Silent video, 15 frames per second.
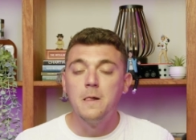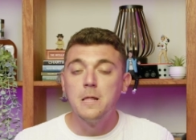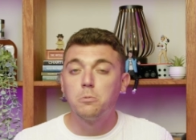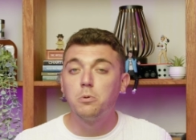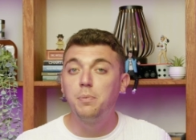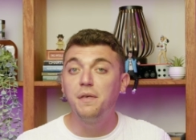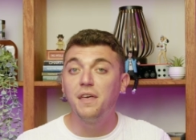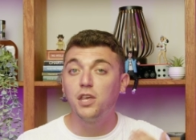would
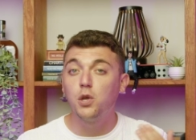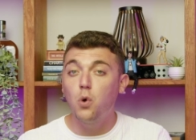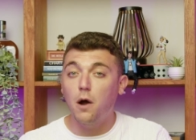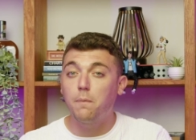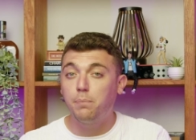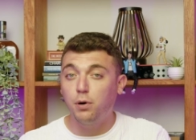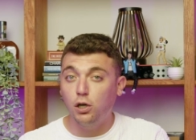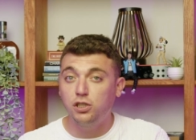be that you are
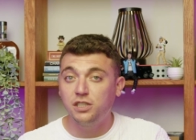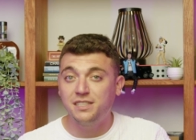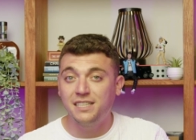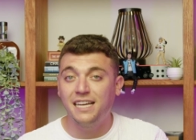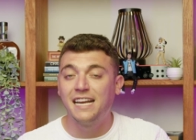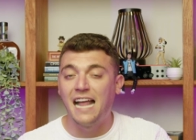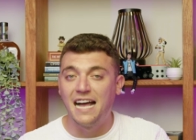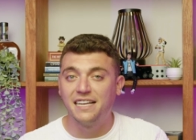purchasing
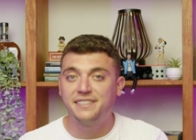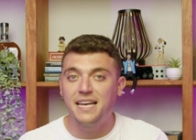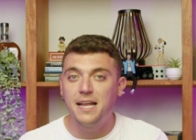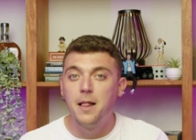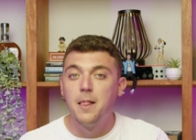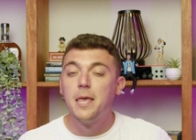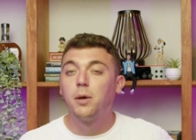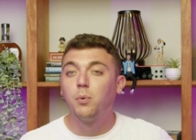an asset
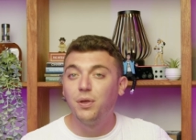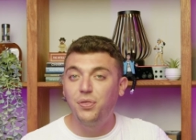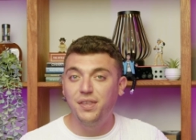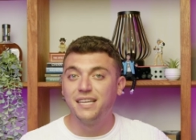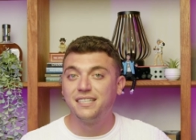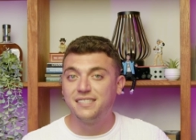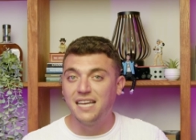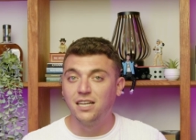with the
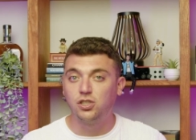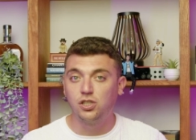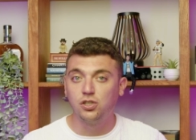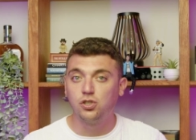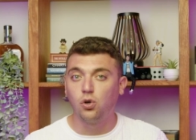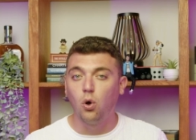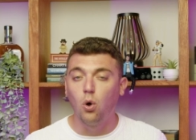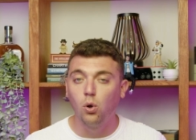intention
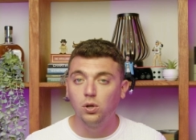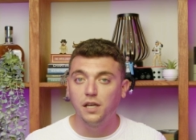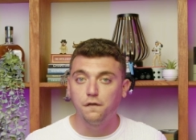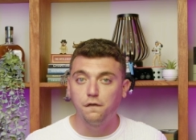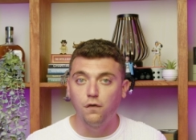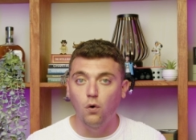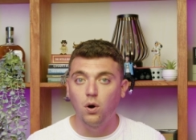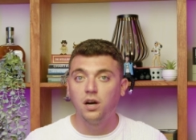to hold it
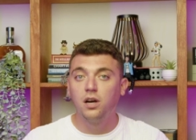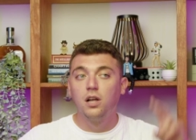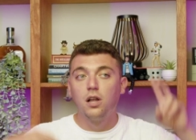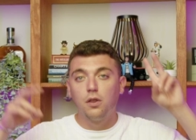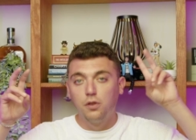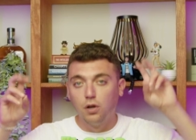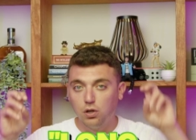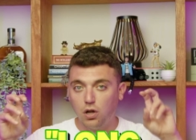for
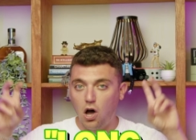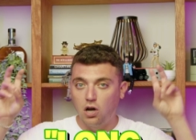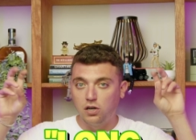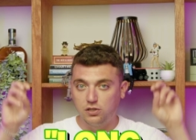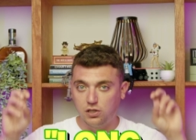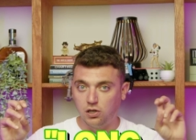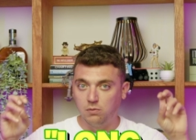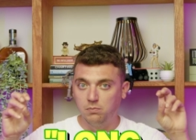the long
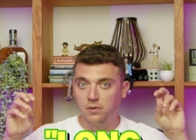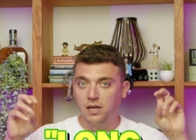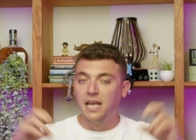term.